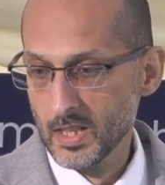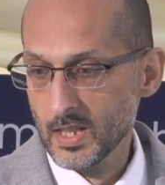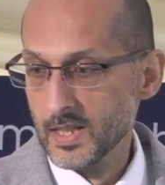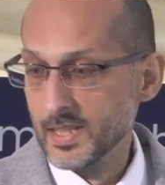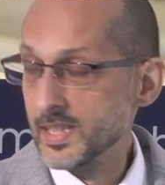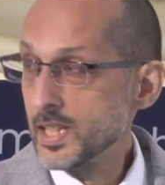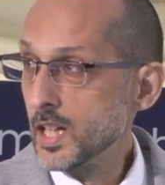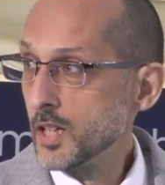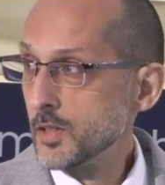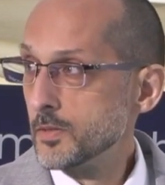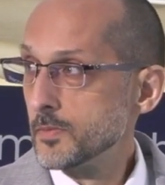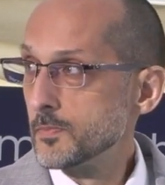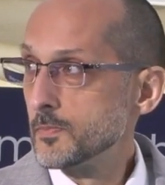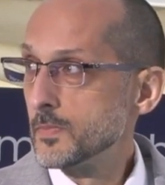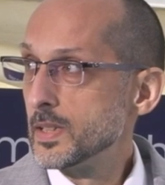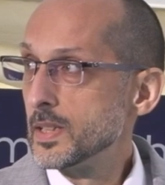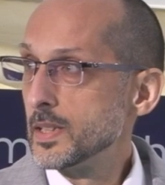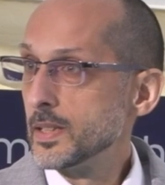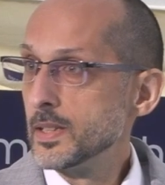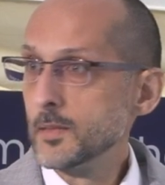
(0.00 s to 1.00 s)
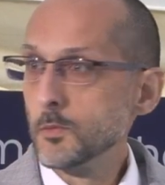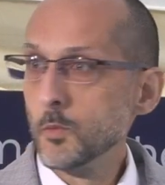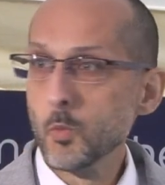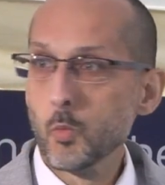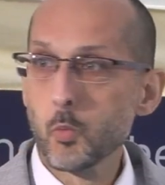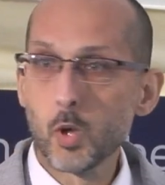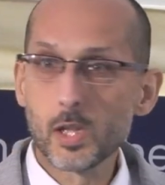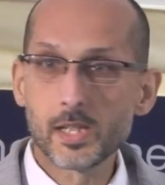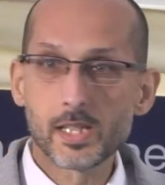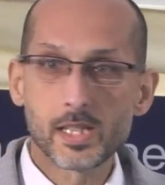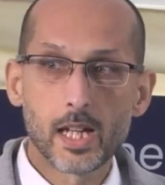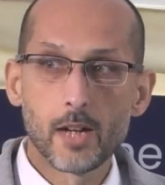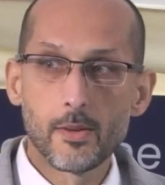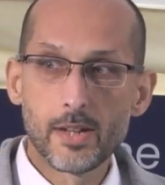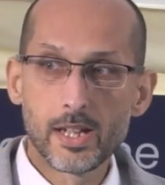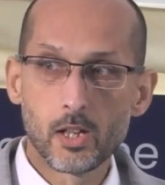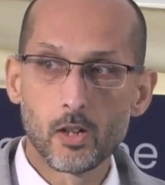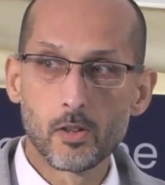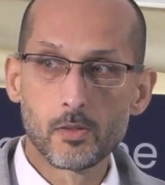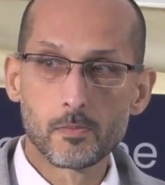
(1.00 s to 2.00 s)
So, what's
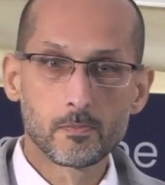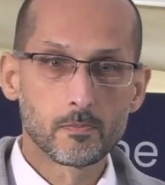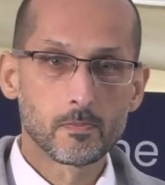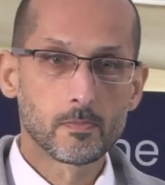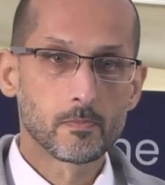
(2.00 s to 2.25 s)
going on?